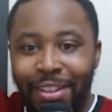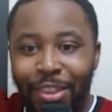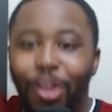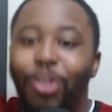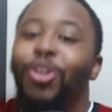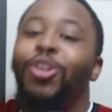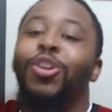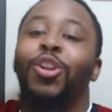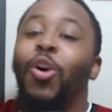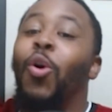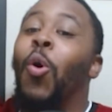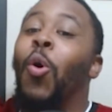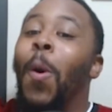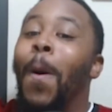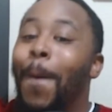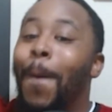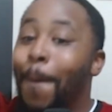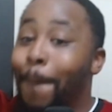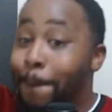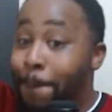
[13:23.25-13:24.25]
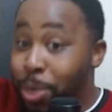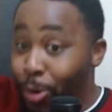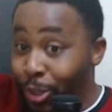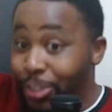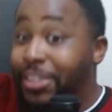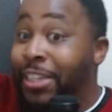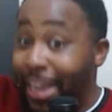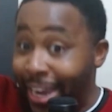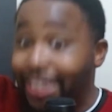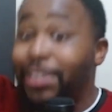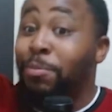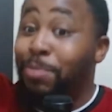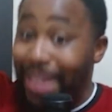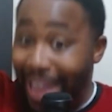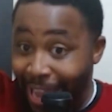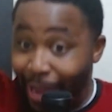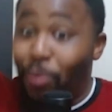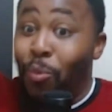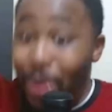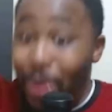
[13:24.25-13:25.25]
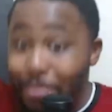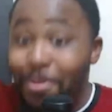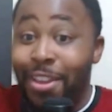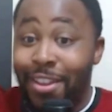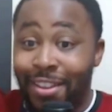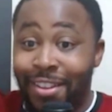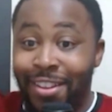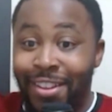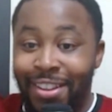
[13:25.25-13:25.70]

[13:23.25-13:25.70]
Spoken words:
No. Protect black women.